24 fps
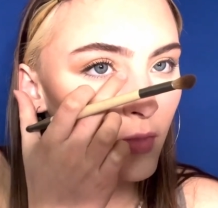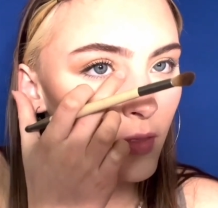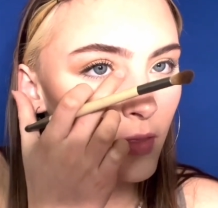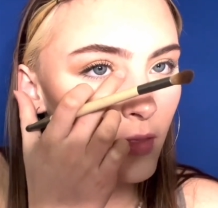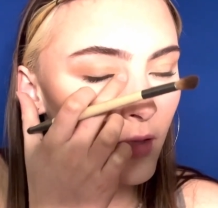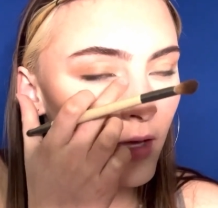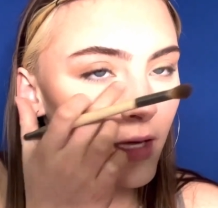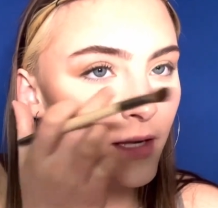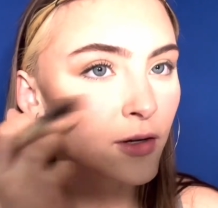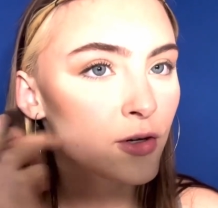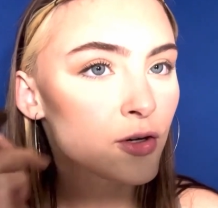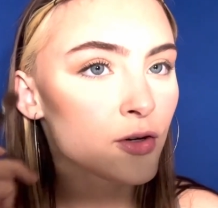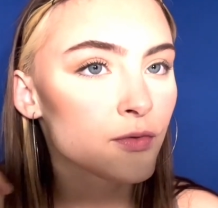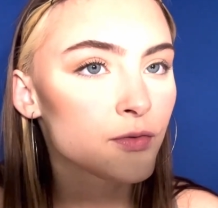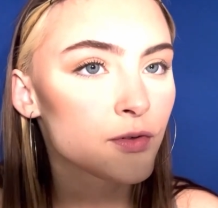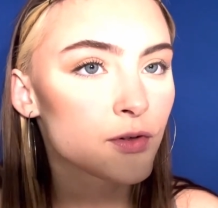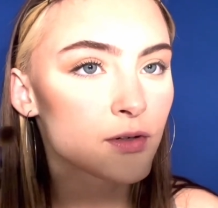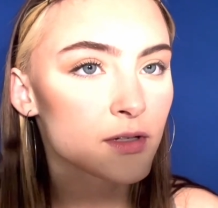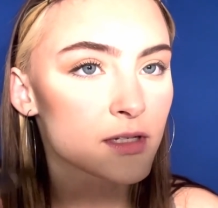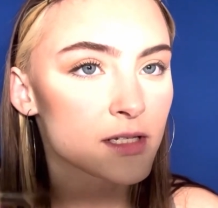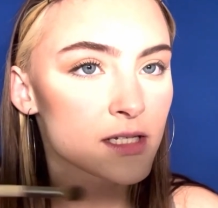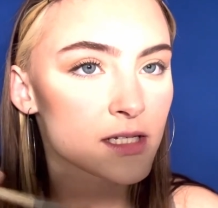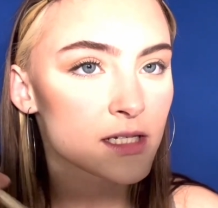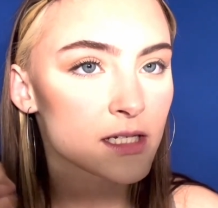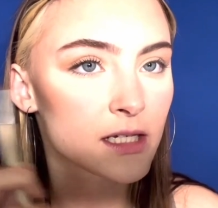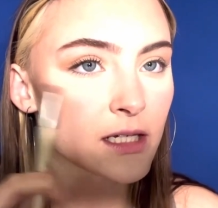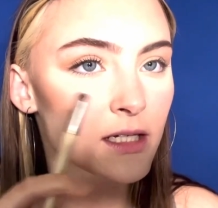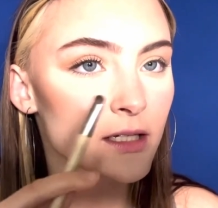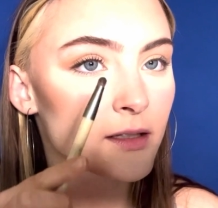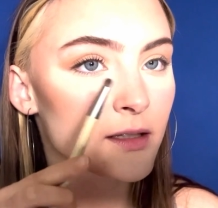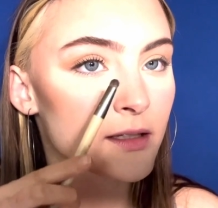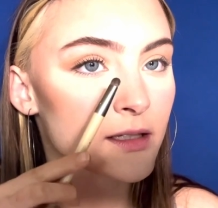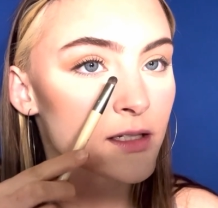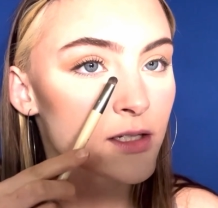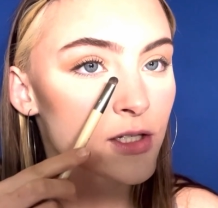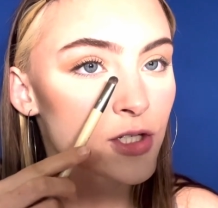I don't know if you can see
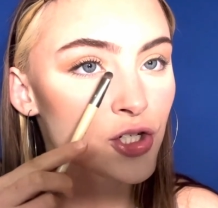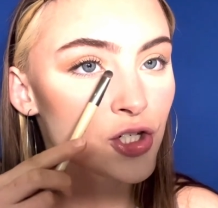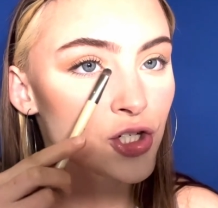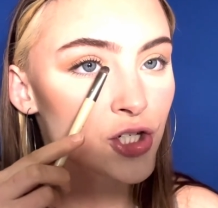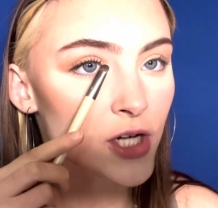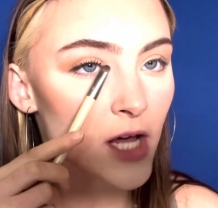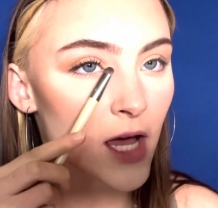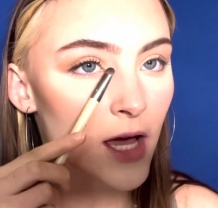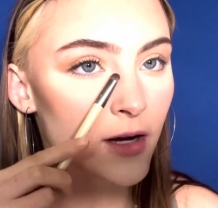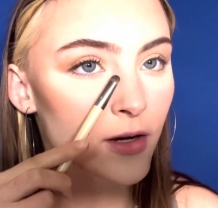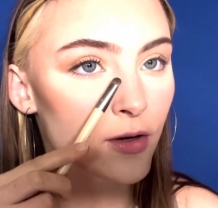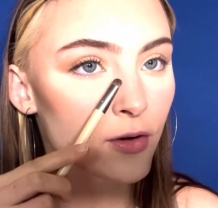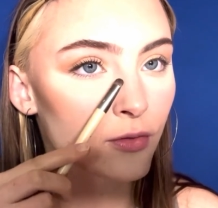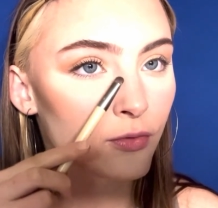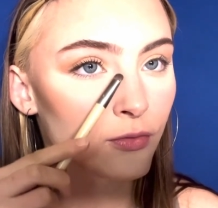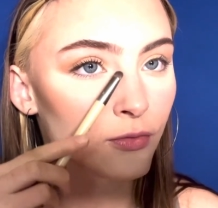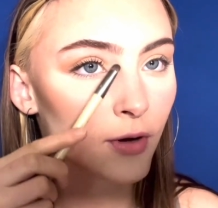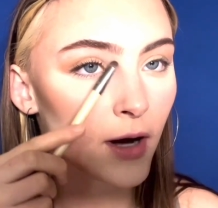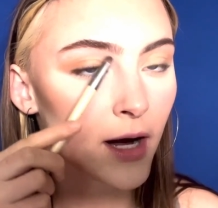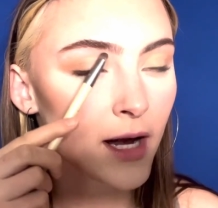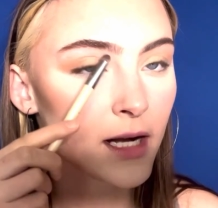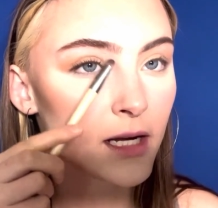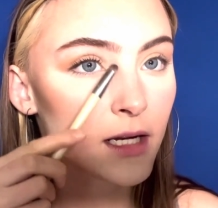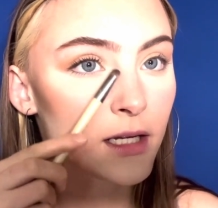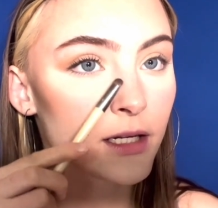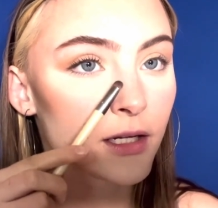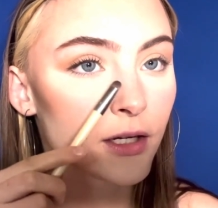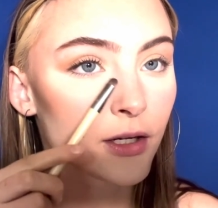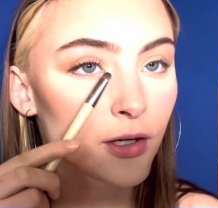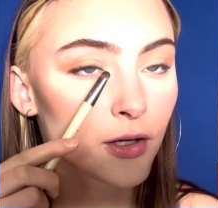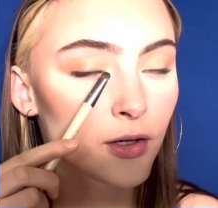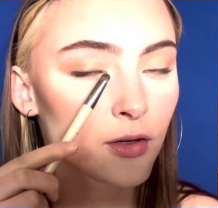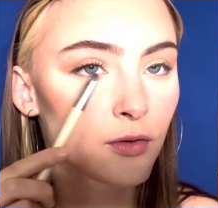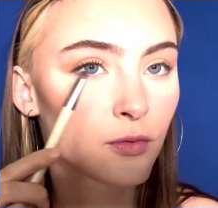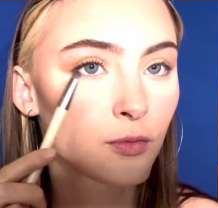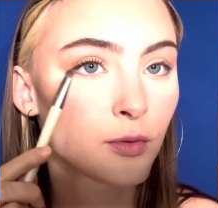this shadow right
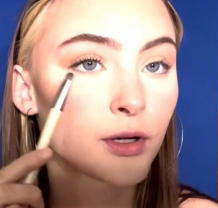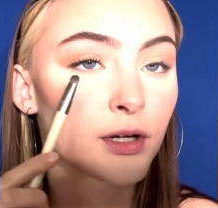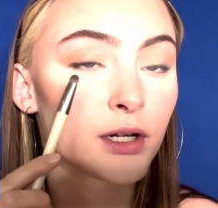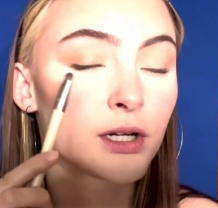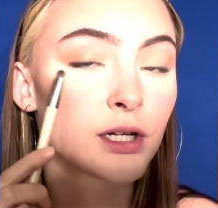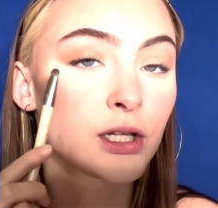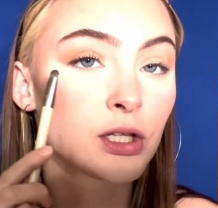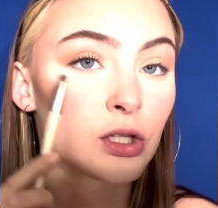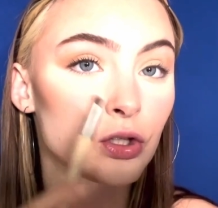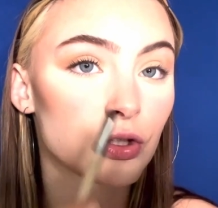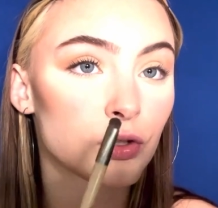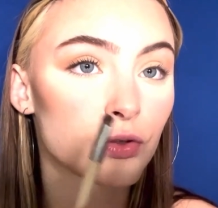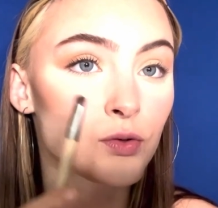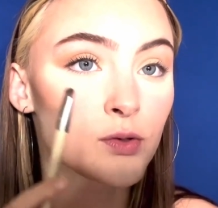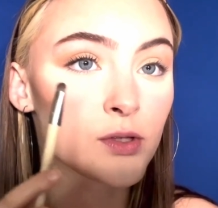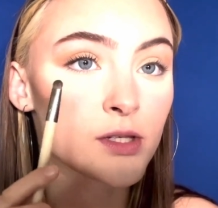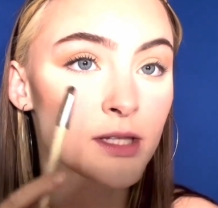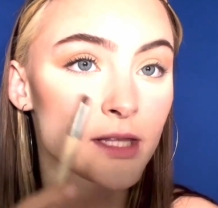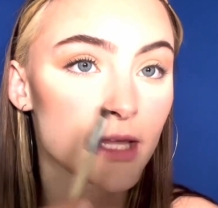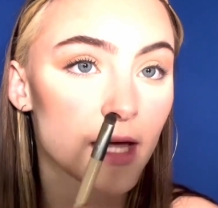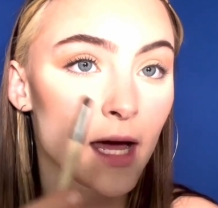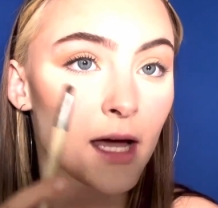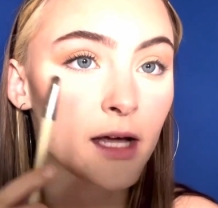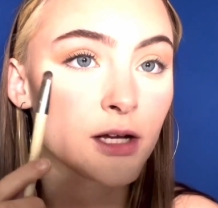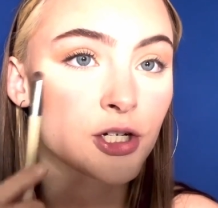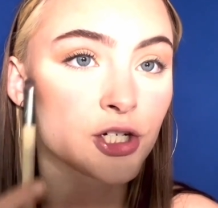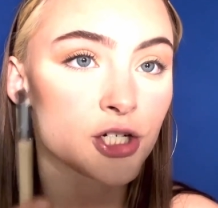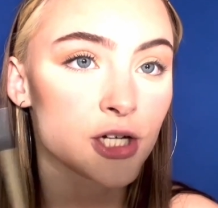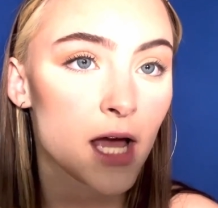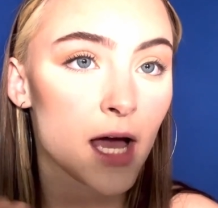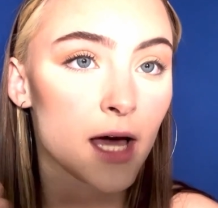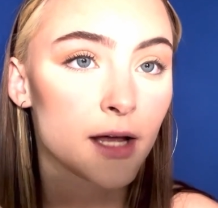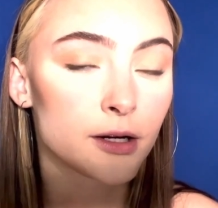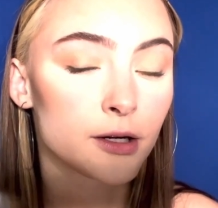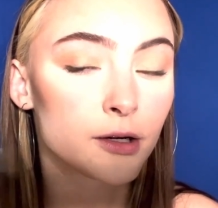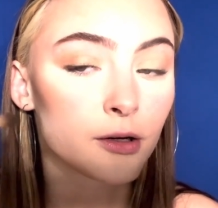here. We're gonna use that
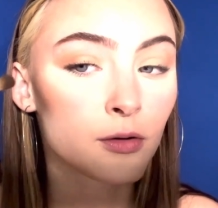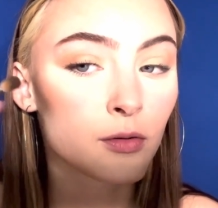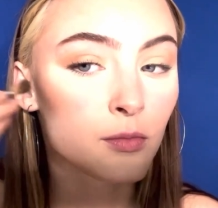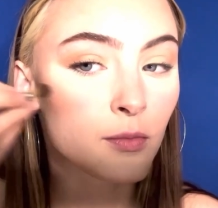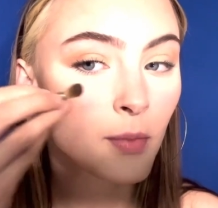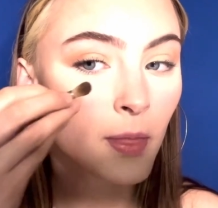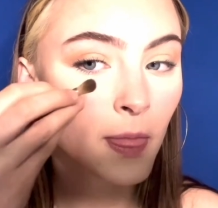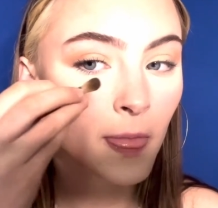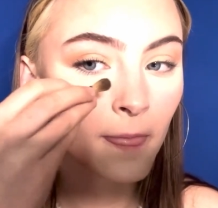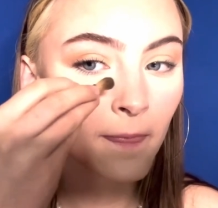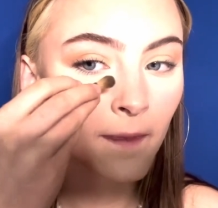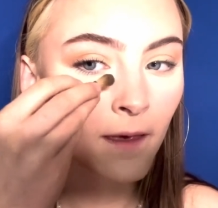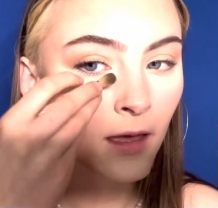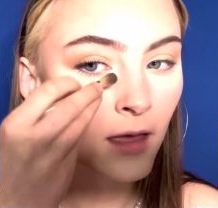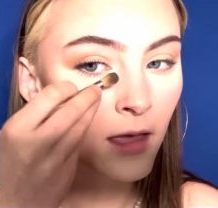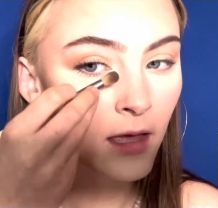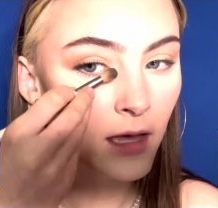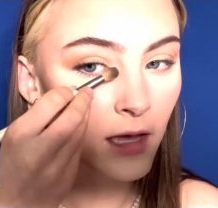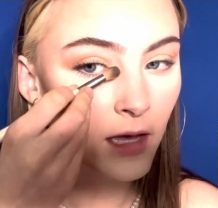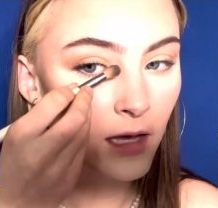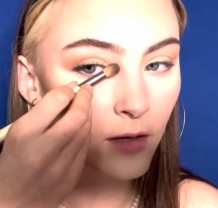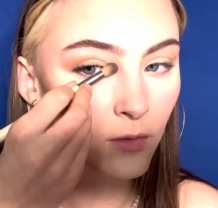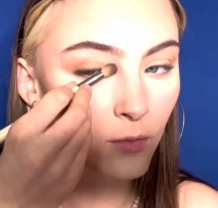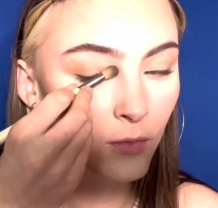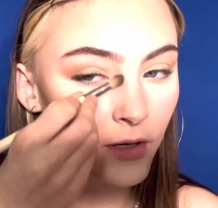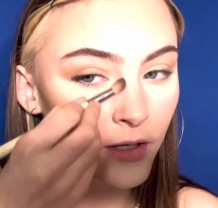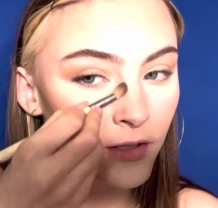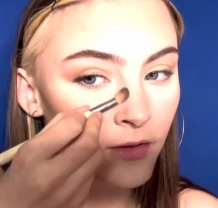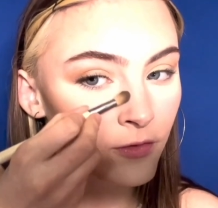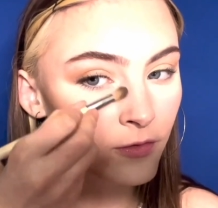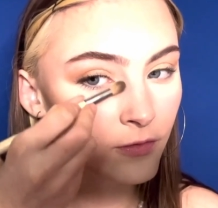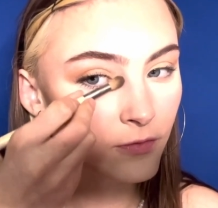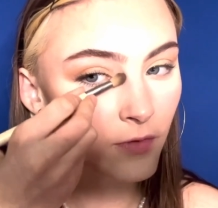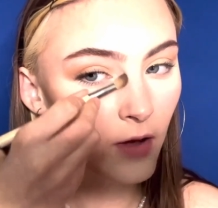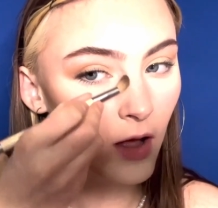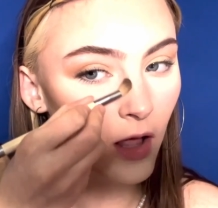shadow and we're gonna
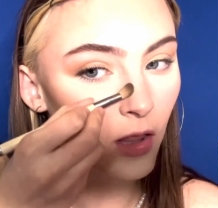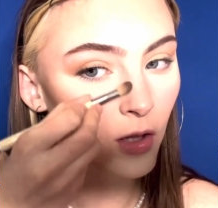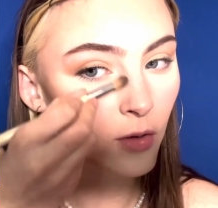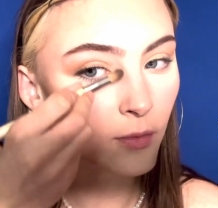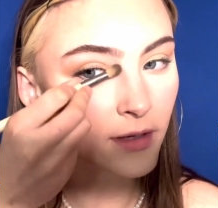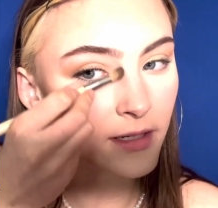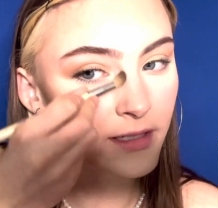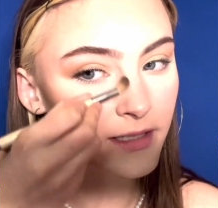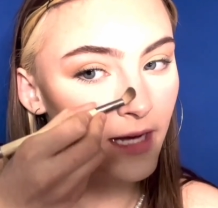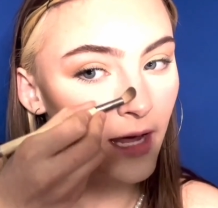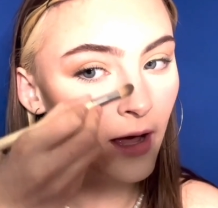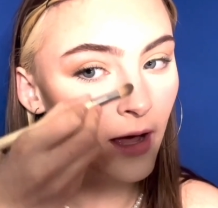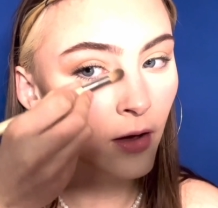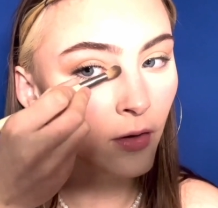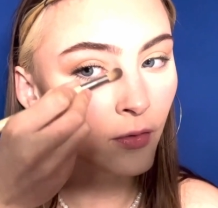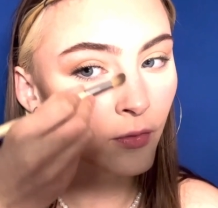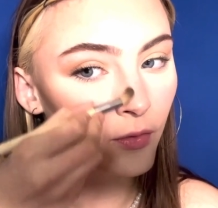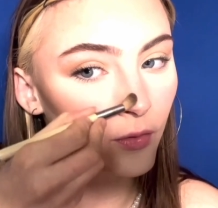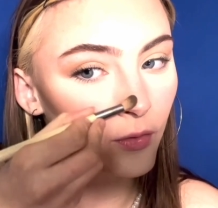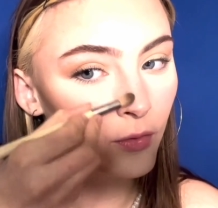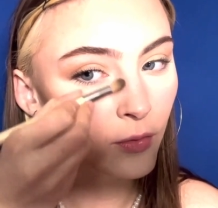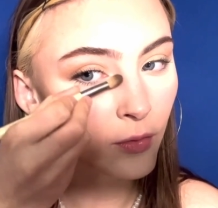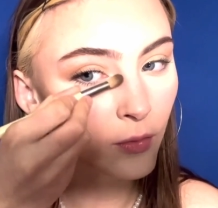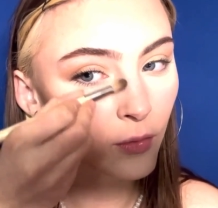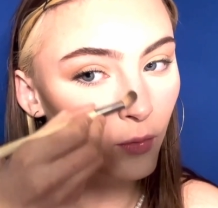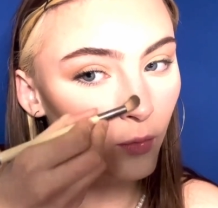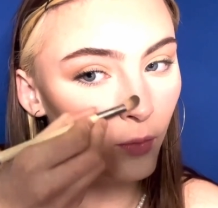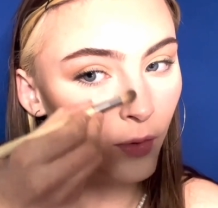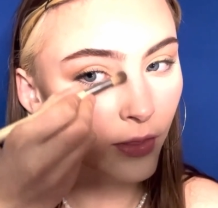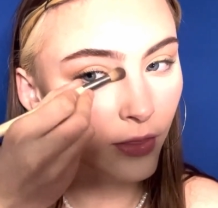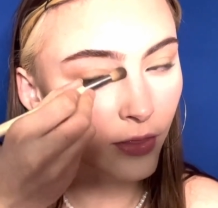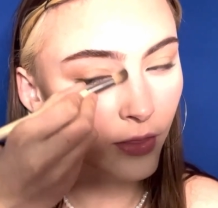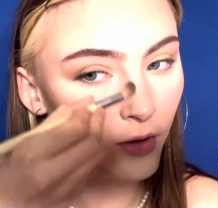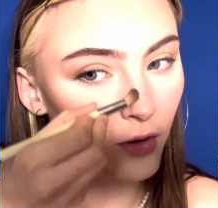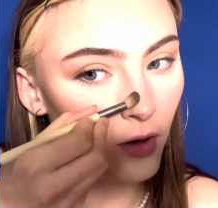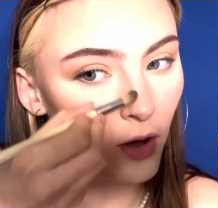follow it down with
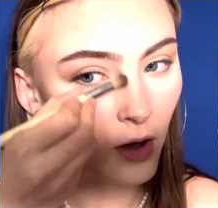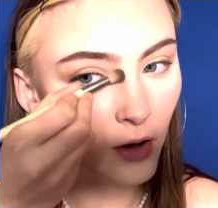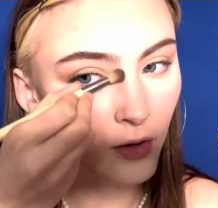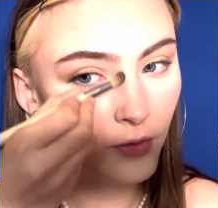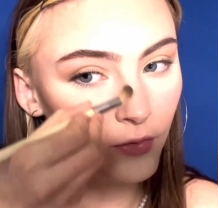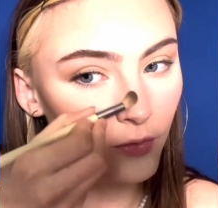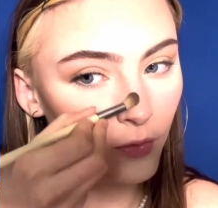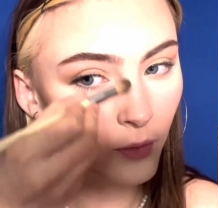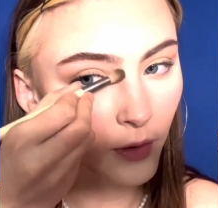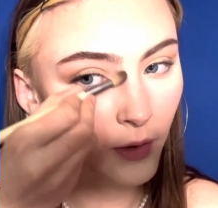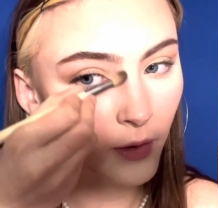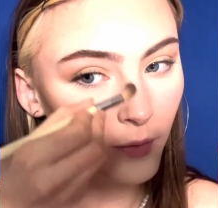the contour,